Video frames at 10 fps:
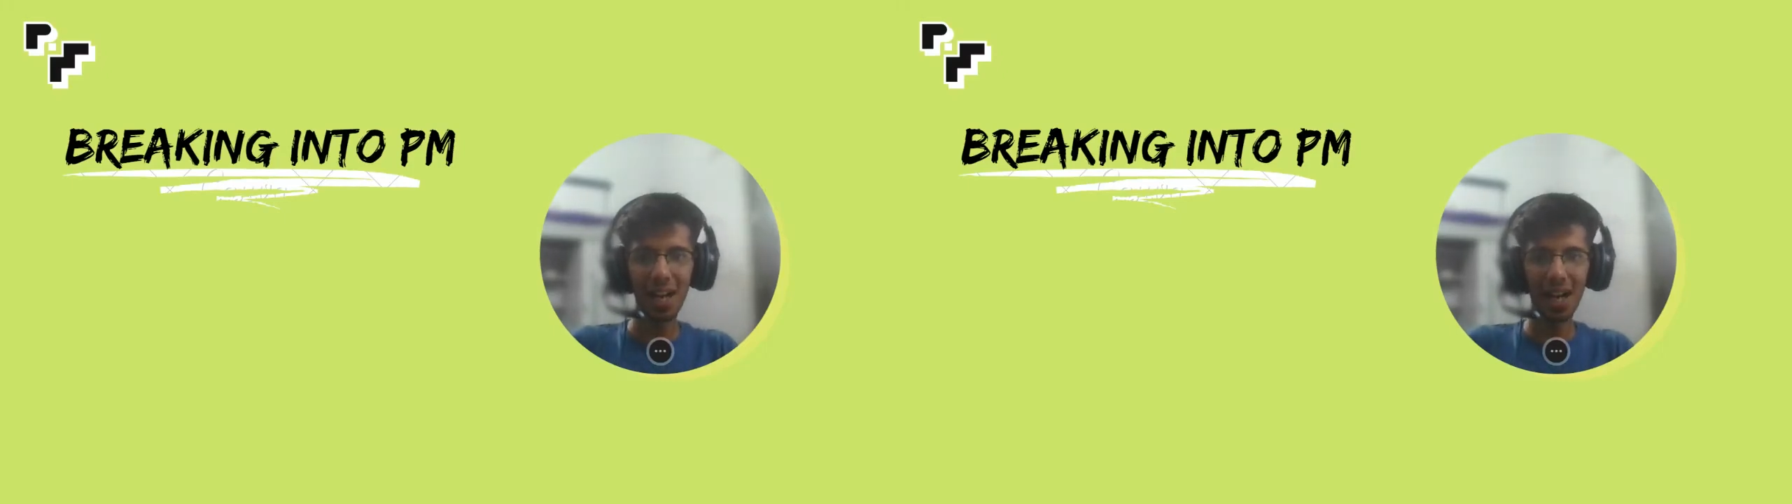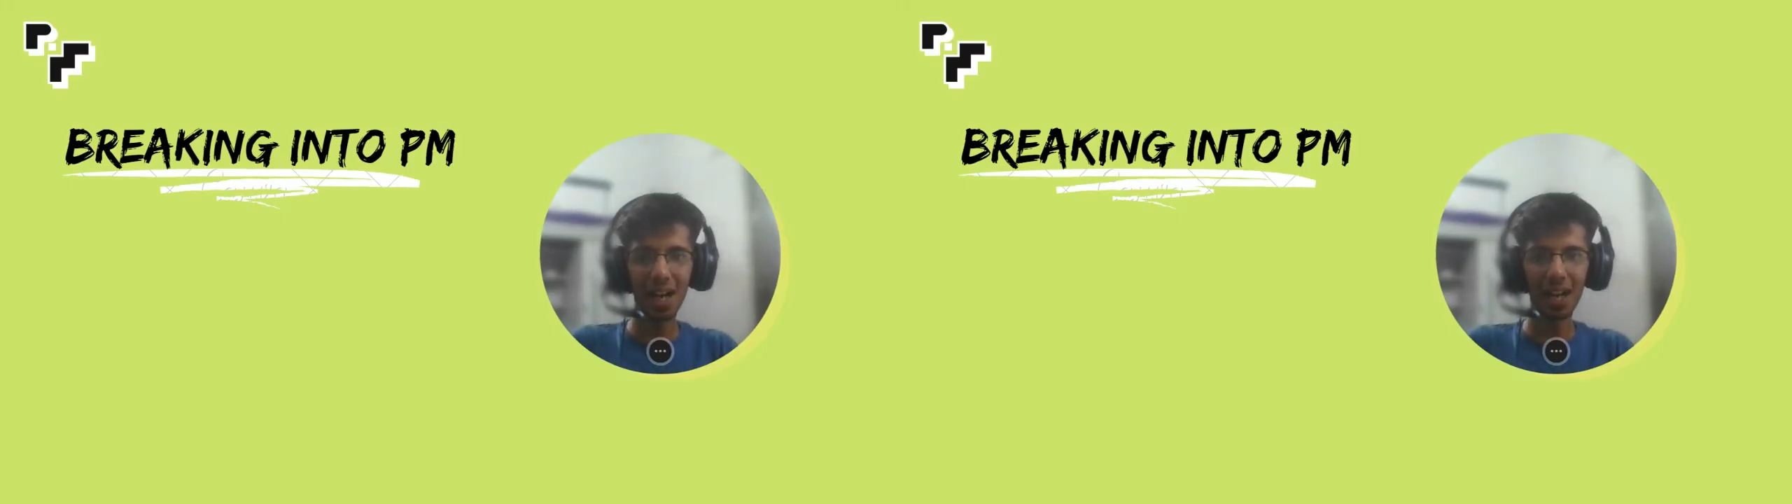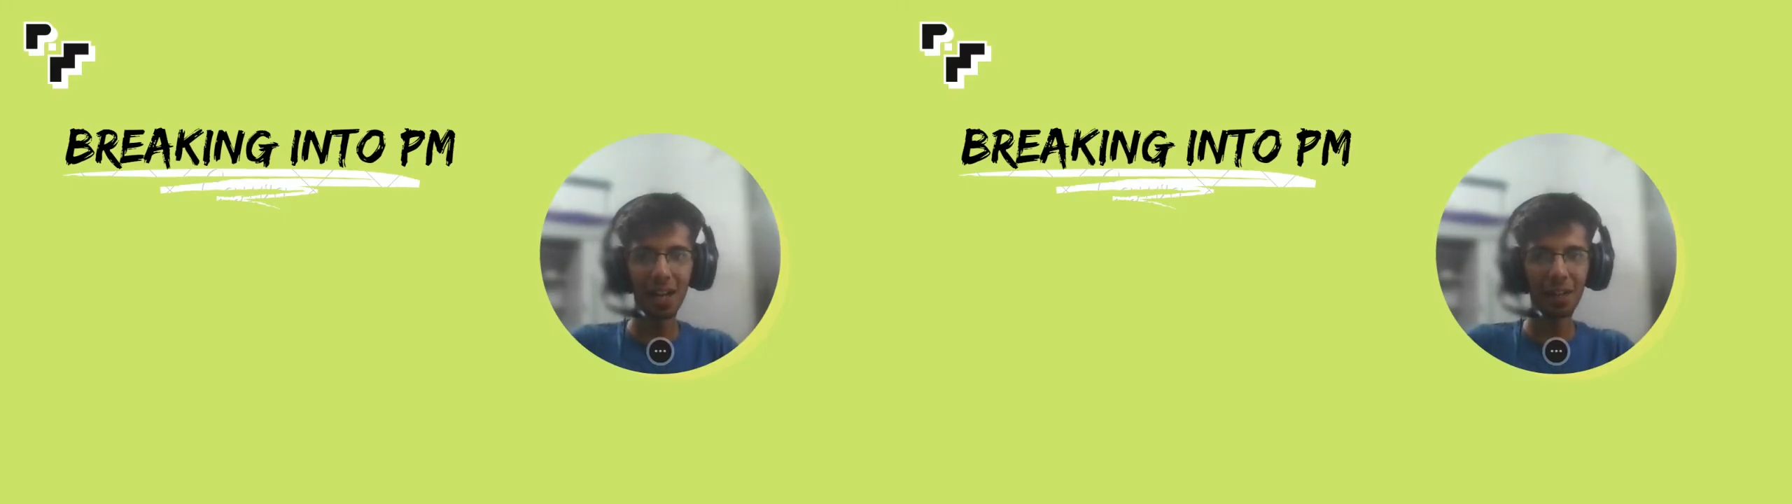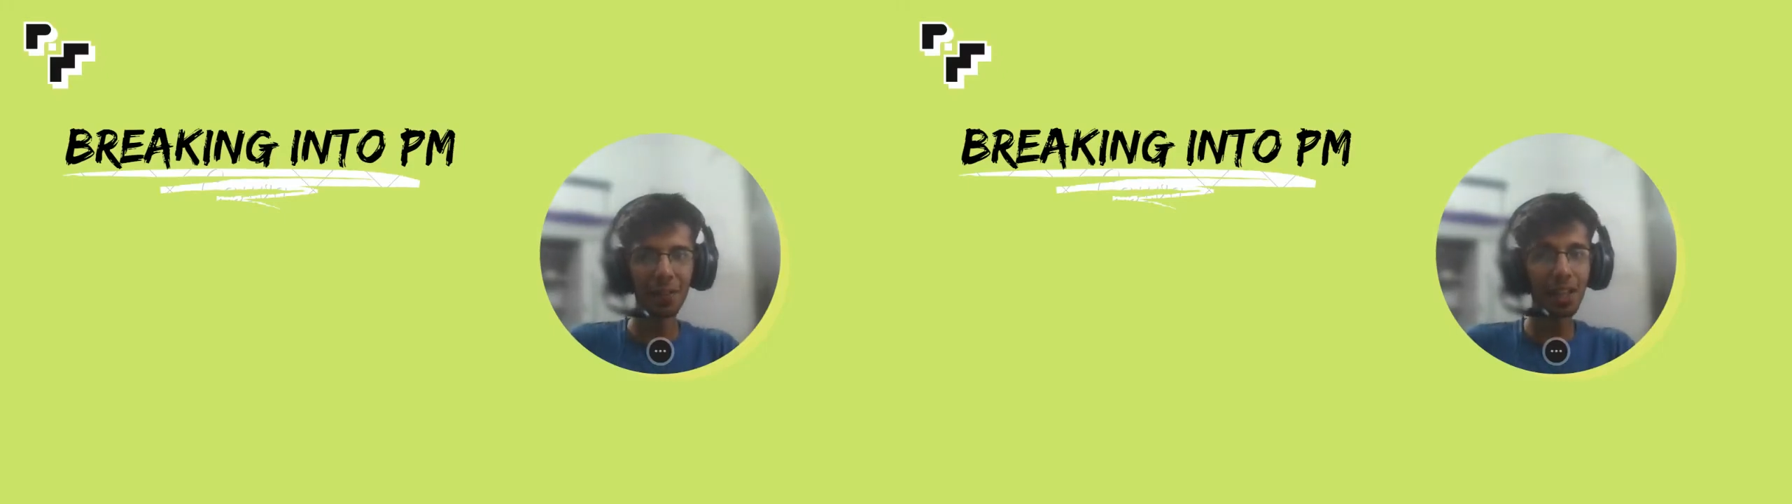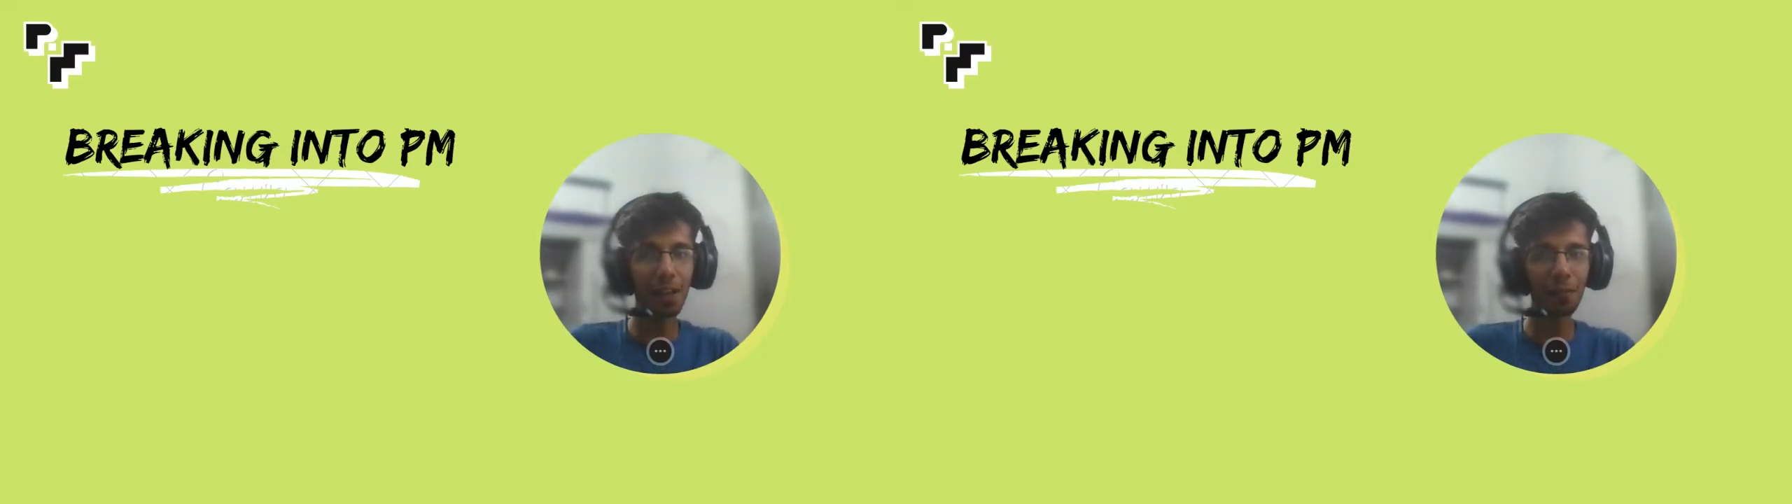Uh,
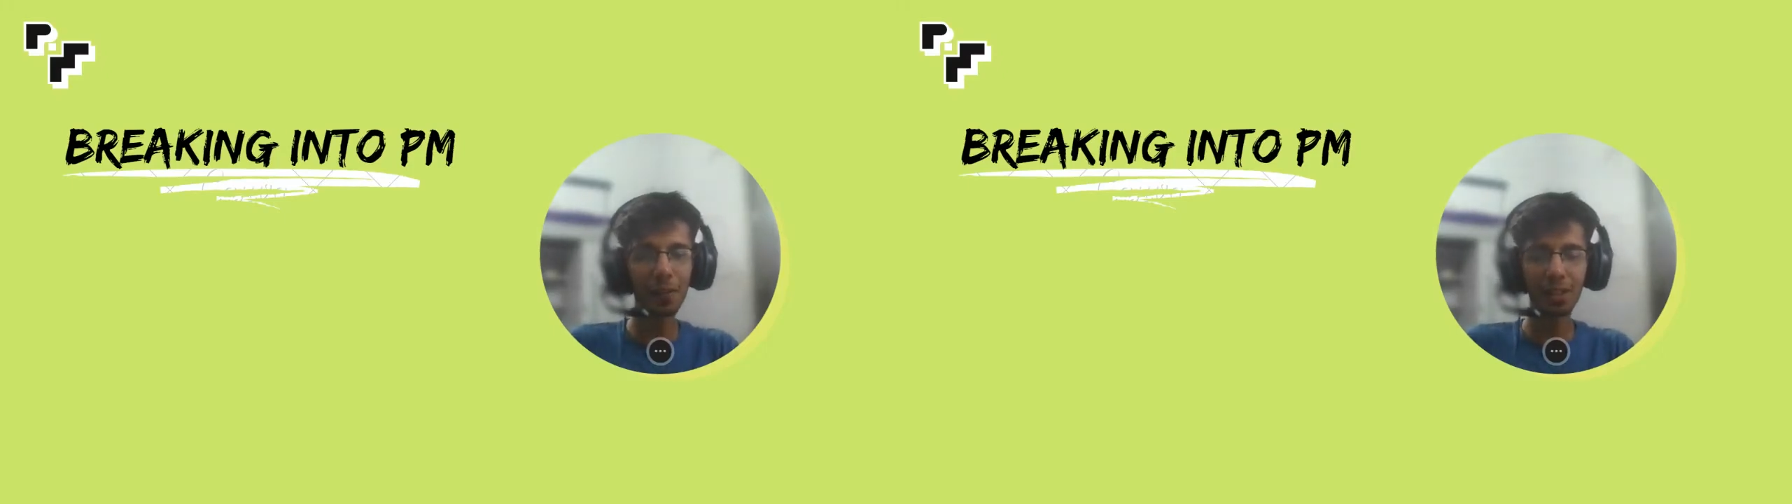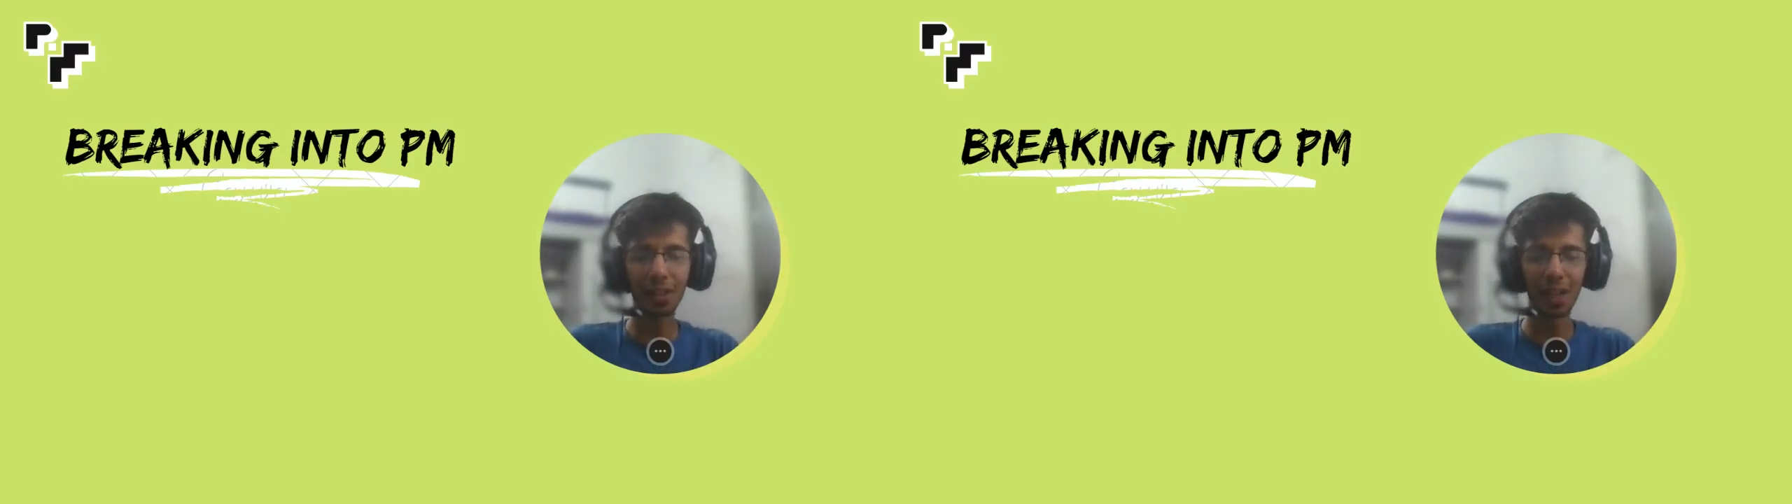we are up with